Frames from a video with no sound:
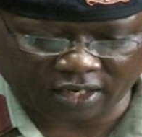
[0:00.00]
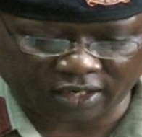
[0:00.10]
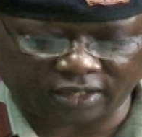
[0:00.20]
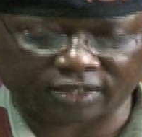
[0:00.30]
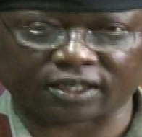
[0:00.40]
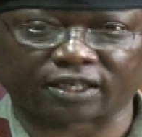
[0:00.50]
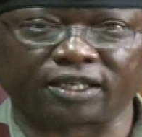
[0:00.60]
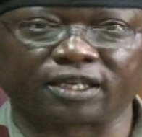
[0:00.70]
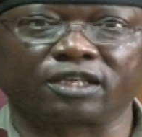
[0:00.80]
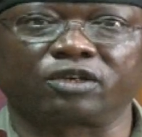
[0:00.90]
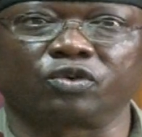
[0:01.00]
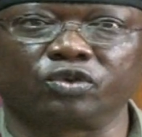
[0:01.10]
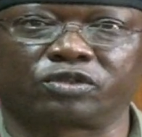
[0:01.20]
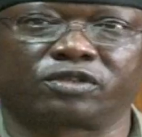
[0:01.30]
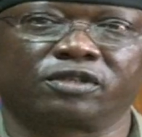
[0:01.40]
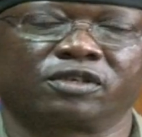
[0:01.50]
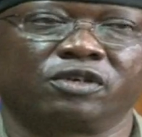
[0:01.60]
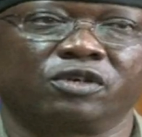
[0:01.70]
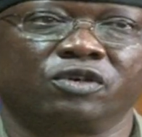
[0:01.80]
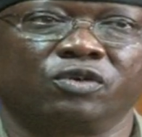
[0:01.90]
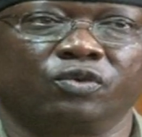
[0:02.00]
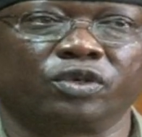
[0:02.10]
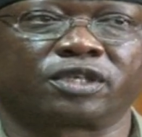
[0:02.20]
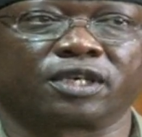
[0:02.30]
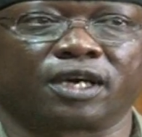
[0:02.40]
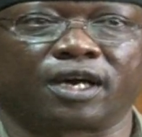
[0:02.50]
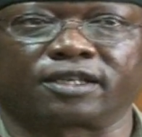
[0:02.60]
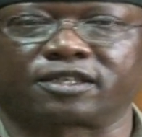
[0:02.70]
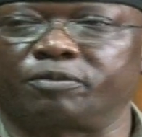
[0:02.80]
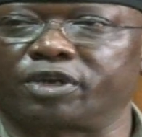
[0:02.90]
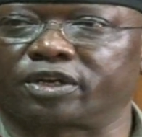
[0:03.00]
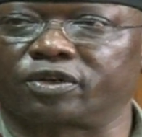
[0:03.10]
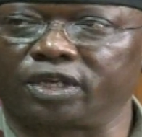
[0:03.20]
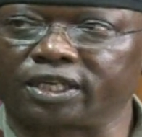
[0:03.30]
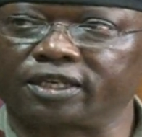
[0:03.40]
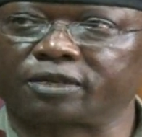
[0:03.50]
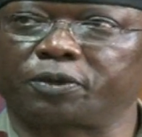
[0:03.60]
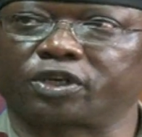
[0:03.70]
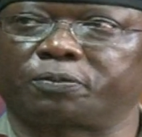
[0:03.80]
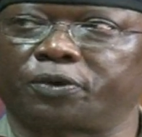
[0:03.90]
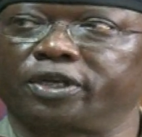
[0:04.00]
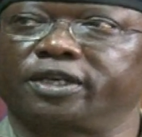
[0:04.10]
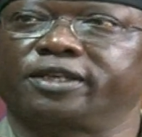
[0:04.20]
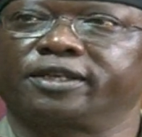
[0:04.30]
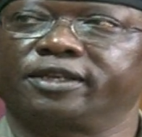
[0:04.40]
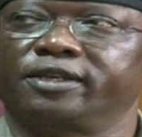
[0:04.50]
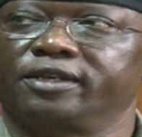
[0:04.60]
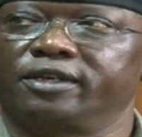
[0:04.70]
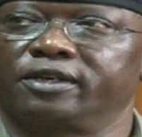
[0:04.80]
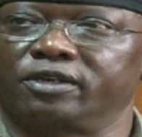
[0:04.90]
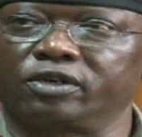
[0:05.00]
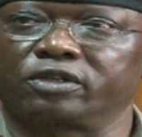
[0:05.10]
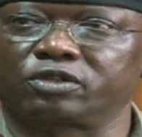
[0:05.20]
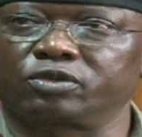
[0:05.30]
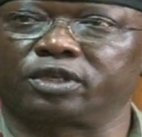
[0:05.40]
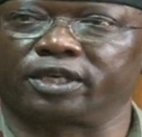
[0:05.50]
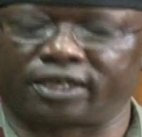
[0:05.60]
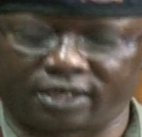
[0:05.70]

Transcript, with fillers: than designated routes, which are some regulated water points, not through the